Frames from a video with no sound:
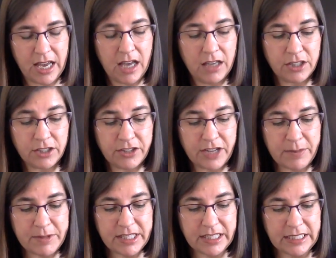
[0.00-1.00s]
Dr. M
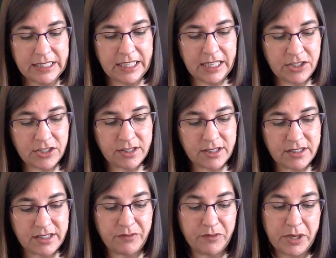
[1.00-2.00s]
is going to teach us the
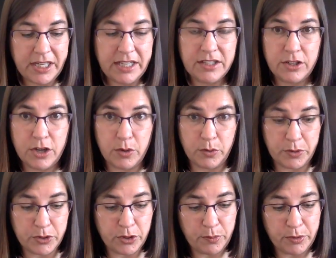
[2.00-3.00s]
stuff we need to know to
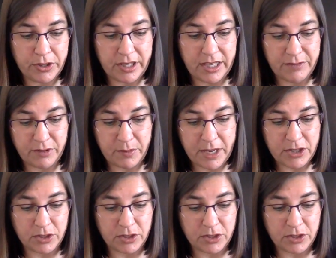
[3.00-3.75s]
interpret the information,